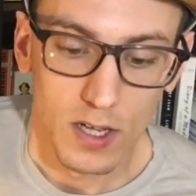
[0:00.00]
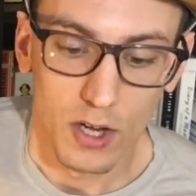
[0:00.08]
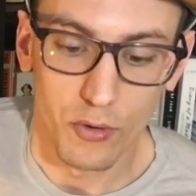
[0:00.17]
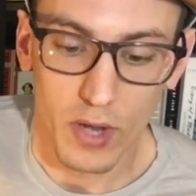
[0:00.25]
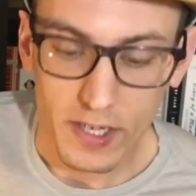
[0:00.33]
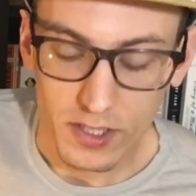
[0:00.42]

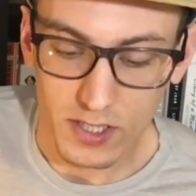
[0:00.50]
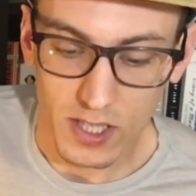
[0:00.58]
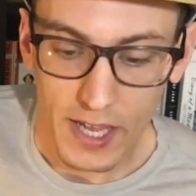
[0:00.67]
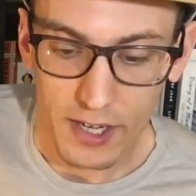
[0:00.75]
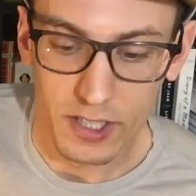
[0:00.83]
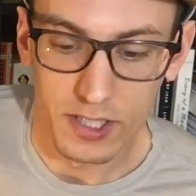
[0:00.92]
A writer's
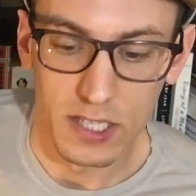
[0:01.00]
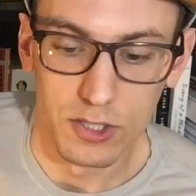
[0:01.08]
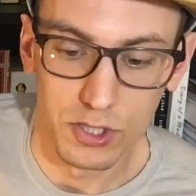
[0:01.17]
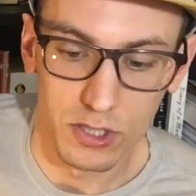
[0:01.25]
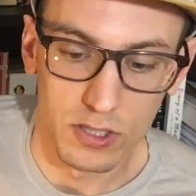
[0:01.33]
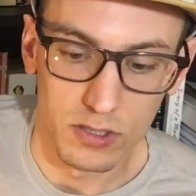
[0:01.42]
letters
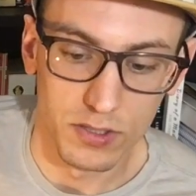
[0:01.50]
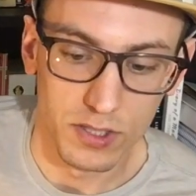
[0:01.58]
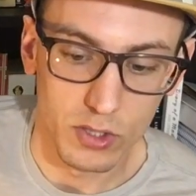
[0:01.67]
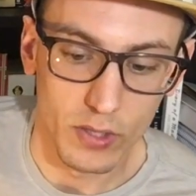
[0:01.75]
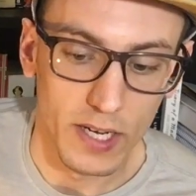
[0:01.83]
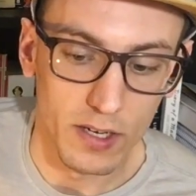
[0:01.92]
and
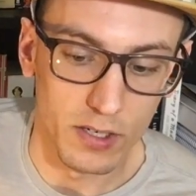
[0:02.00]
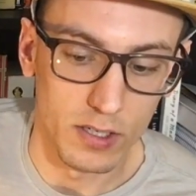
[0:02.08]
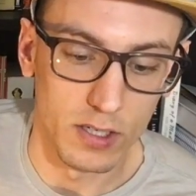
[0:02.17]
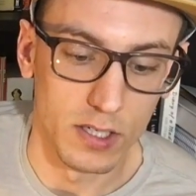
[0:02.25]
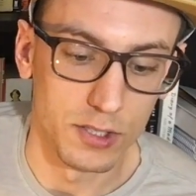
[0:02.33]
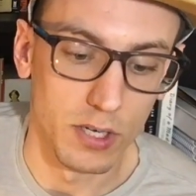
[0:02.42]
journals grant
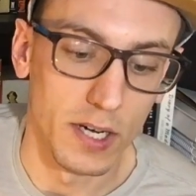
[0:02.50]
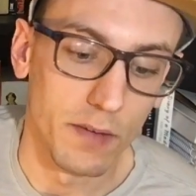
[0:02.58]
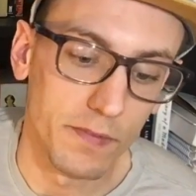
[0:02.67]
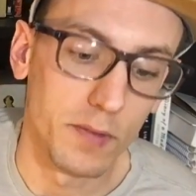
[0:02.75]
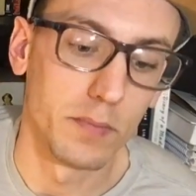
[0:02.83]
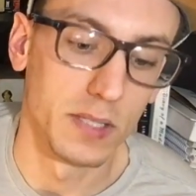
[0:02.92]
her a
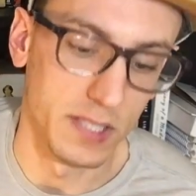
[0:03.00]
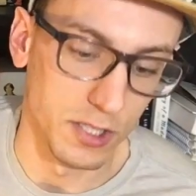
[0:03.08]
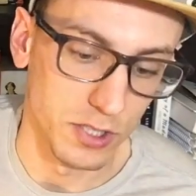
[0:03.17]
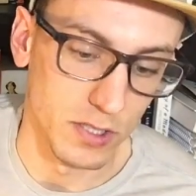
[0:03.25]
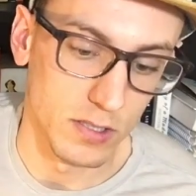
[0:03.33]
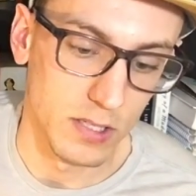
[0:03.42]
triumphant
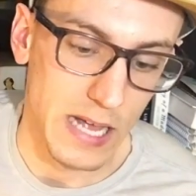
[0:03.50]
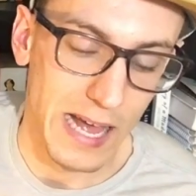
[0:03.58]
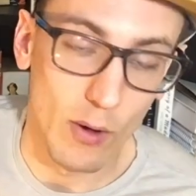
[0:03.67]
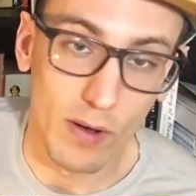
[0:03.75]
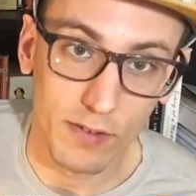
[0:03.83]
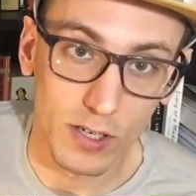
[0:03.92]
position,
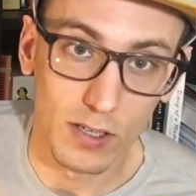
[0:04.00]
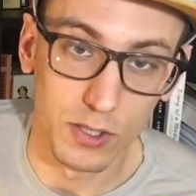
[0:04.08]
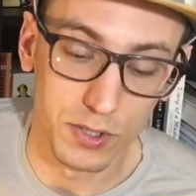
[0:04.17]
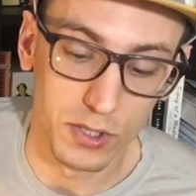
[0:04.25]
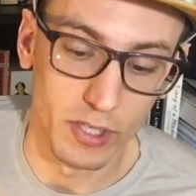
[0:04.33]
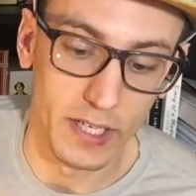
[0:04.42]
however
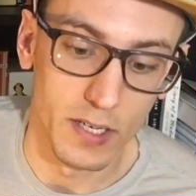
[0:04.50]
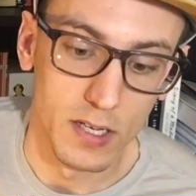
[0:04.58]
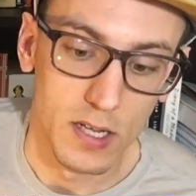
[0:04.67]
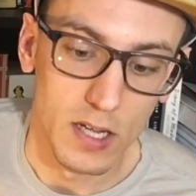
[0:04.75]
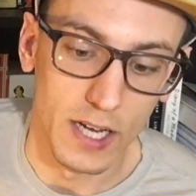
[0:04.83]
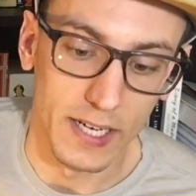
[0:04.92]
illusory,
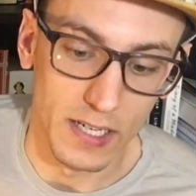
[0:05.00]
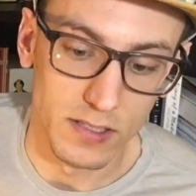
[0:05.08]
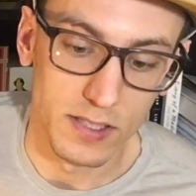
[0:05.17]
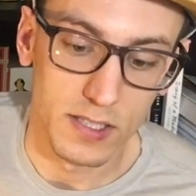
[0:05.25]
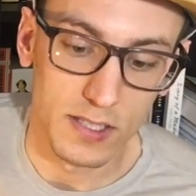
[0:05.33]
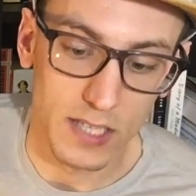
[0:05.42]

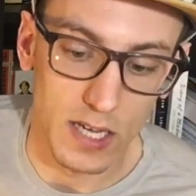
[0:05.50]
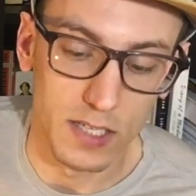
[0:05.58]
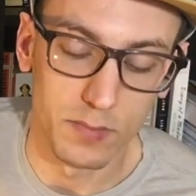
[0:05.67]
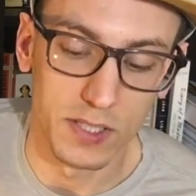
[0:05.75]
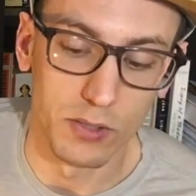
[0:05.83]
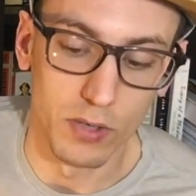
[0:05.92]
against
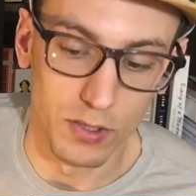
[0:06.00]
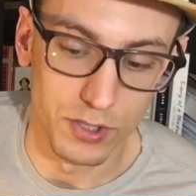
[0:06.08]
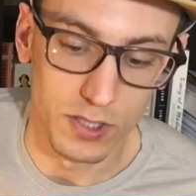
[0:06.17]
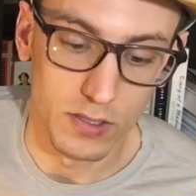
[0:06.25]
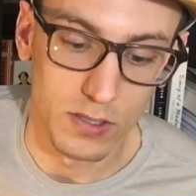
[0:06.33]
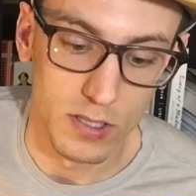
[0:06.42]
time's
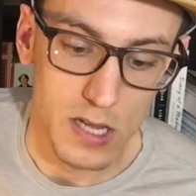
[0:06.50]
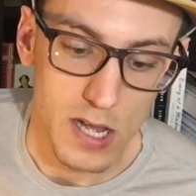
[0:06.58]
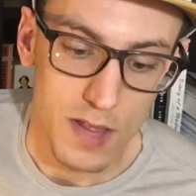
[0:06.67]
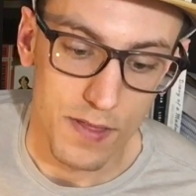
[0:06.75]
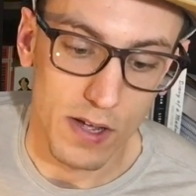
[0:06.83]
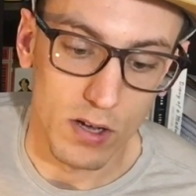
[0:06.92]
erosion.
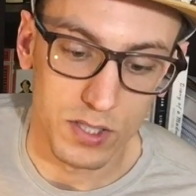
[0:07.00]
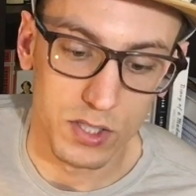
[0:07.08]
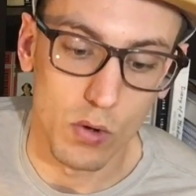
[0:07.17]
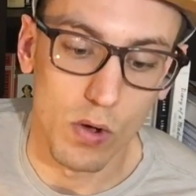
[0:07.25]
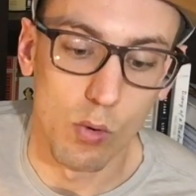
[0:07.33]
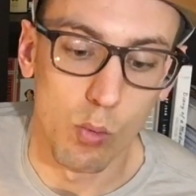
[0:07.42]
They
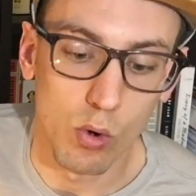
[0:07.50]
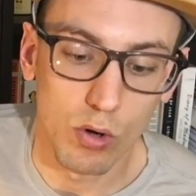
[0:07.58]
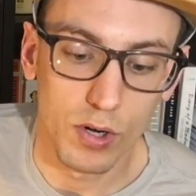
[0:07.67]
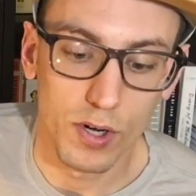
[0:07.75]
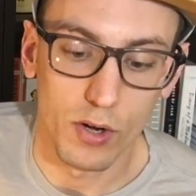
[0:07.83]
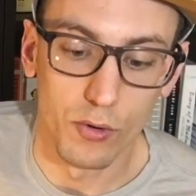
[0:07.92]
also
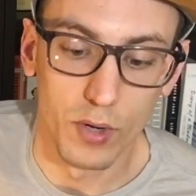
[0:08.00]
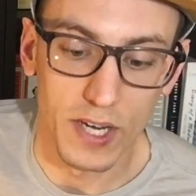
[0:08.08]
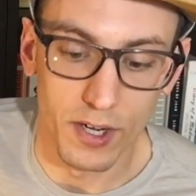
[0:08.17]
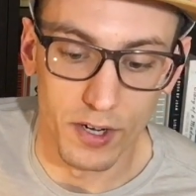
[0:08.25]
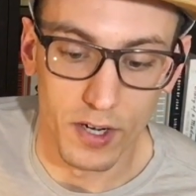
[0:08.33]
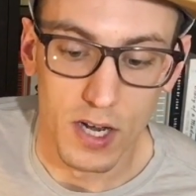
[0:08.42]
award a
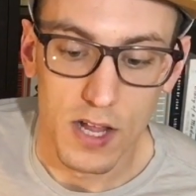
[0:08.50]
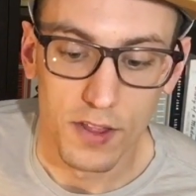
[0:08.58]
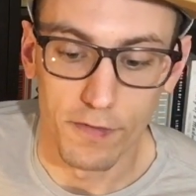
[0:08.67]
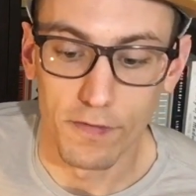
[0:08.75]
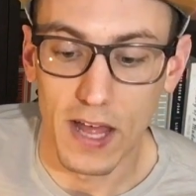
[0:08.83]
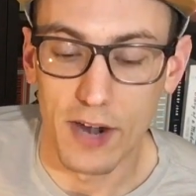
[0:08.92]
reader
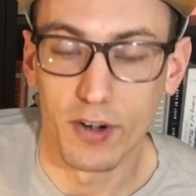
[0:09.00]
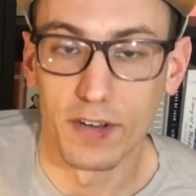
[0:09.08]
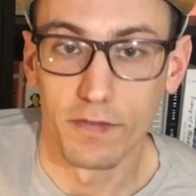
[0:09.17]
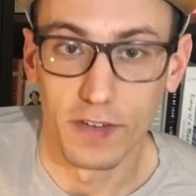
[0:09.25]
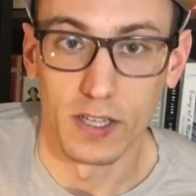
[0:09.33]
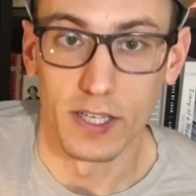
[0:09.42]
the
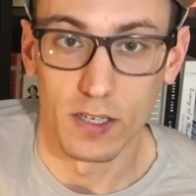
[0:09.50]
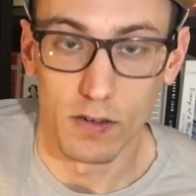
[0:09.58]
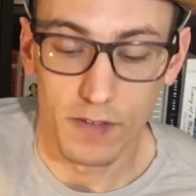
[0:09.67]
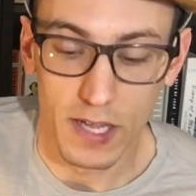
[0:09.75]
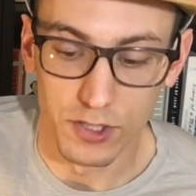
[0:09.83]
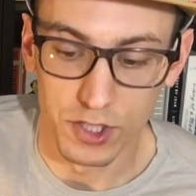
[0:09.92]
flattering feeling
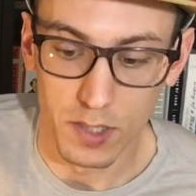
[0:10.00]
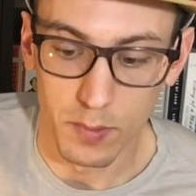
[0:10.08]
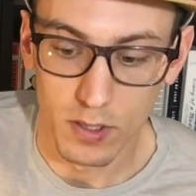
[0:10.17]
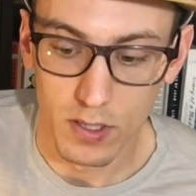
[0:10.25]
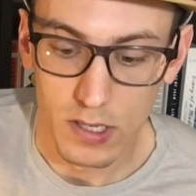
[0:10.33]
of kinship.